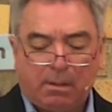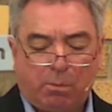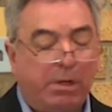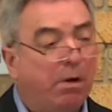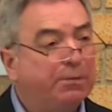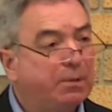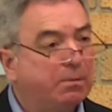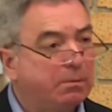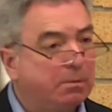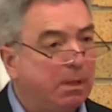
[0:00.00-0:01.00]
We
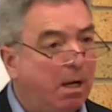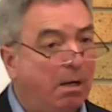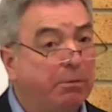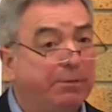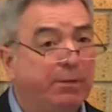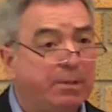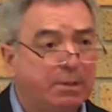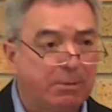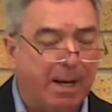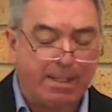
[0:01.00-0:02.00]
often are referred
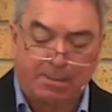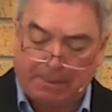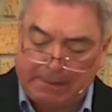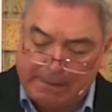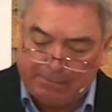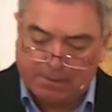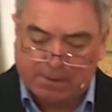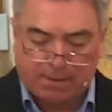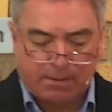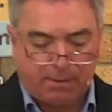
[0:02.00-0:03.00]
to as
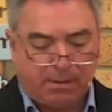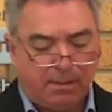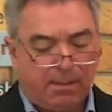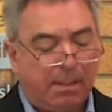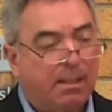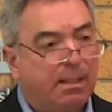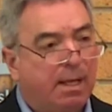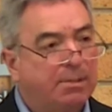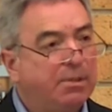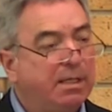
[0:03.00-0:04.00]
believers,
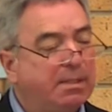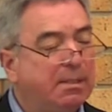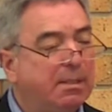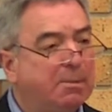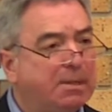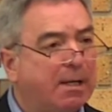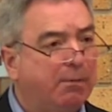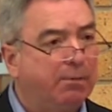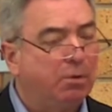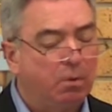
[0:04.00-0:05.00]
and Jesus
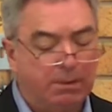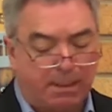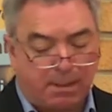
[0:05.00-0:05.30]
himself called a